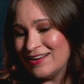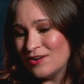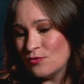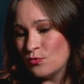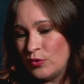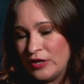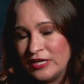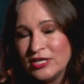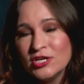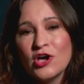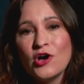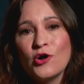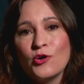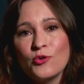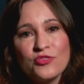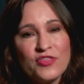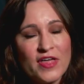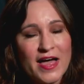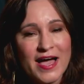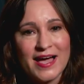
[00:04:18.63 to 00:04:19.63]
We
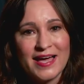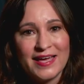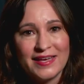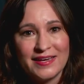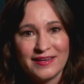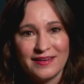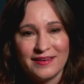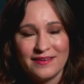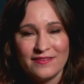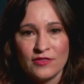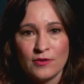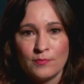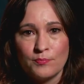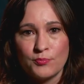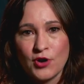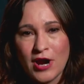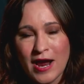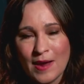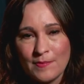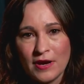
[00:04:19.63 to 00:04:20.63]
know that the
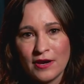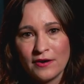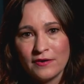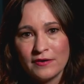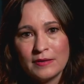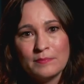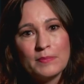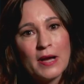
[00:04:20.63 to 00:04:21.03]
primary